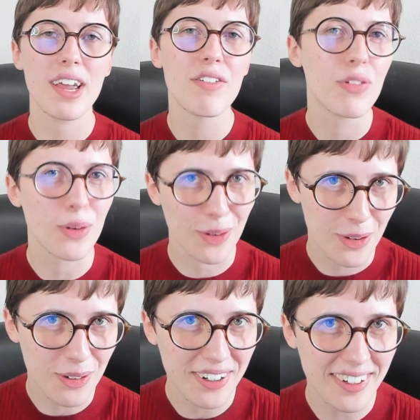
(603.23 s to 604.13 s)
if you're
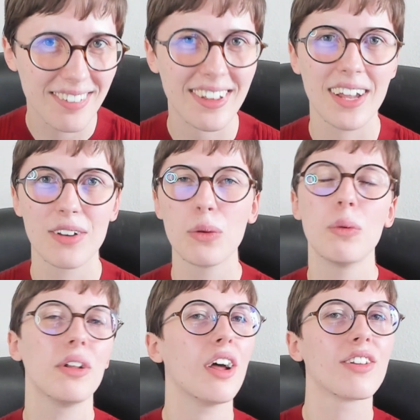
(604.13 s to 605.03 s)
curious that you
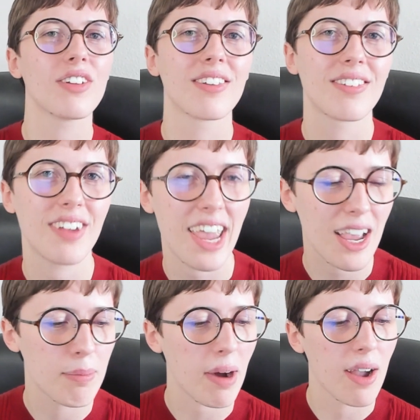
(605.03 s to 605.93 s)
will not just
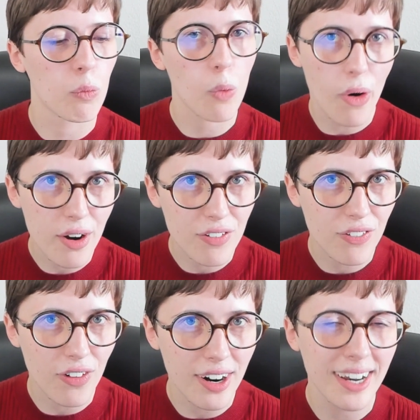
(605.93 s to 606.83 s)
take my word
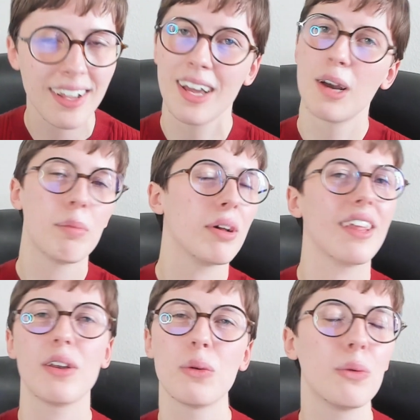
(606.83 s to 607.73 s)
for it, but
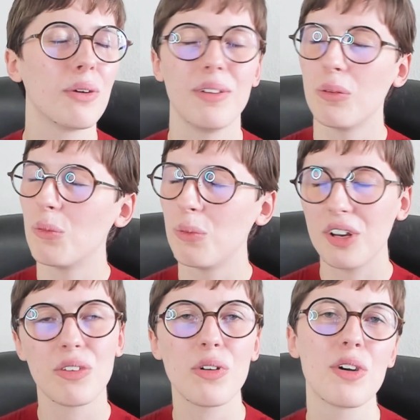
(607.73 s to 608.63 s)
that you will
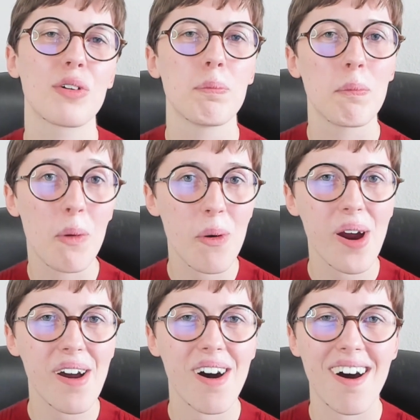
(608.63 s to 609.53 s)
research
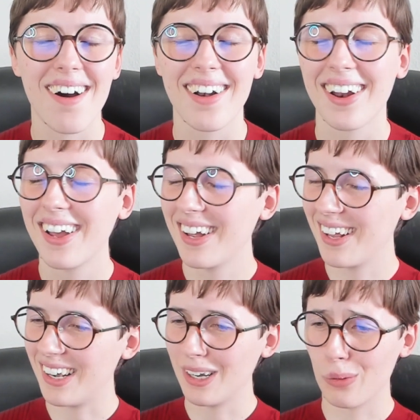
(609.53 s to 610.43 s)
more on
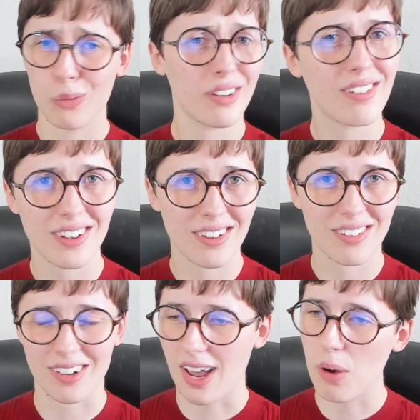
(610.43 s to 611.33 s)
linguistics
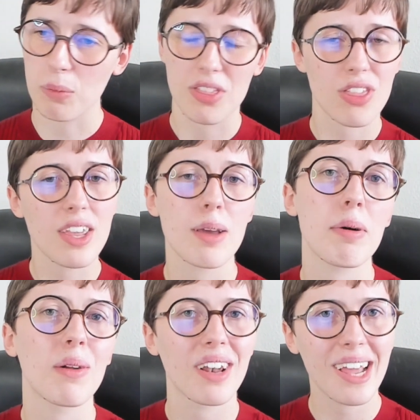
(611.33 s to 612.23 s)
and how we think
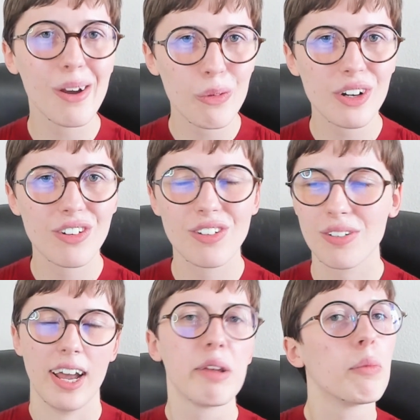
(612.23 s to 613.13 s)
about language.
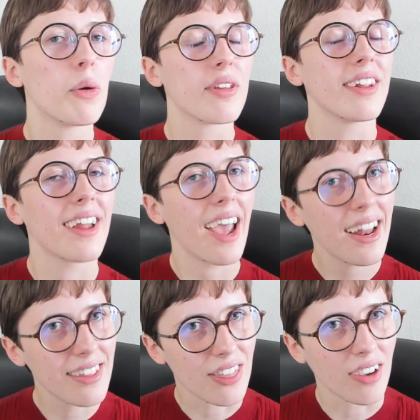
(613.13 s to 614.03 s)
And more than
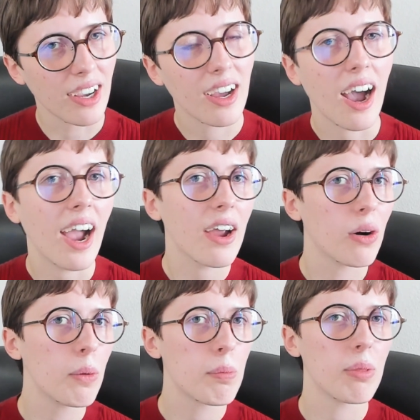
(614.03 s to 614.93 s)
anything, I
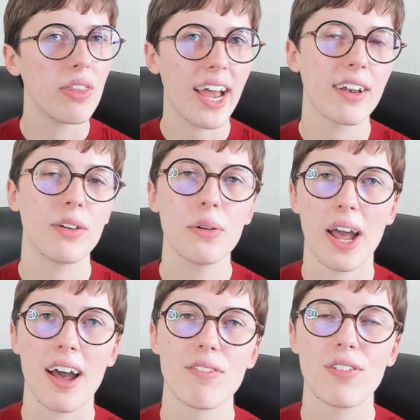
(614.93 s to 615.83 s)
hope that you
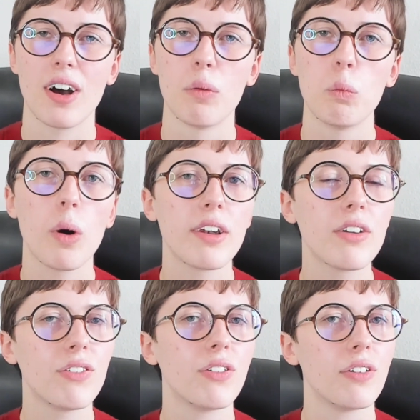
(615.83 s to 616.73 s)
have a
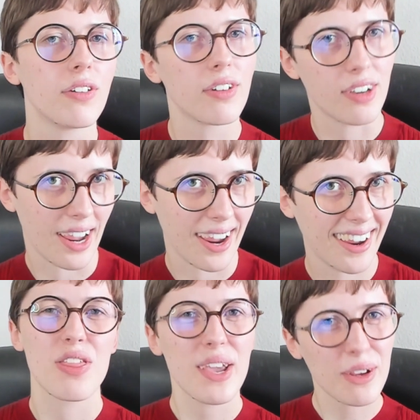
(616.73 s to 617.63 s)
wonderful day.
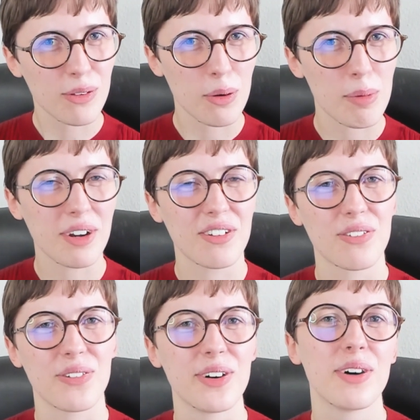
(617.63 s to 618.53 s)
Thank you so much
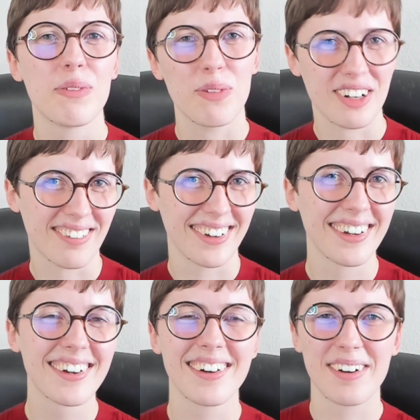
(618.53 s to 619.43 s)
for
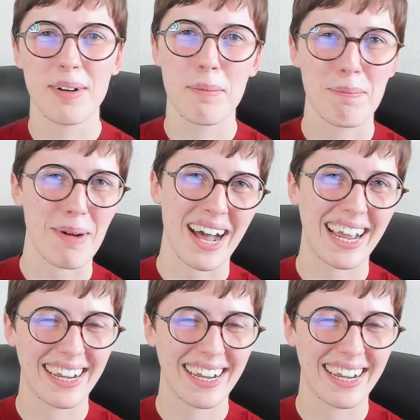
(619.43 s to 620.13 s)
watching. Bye.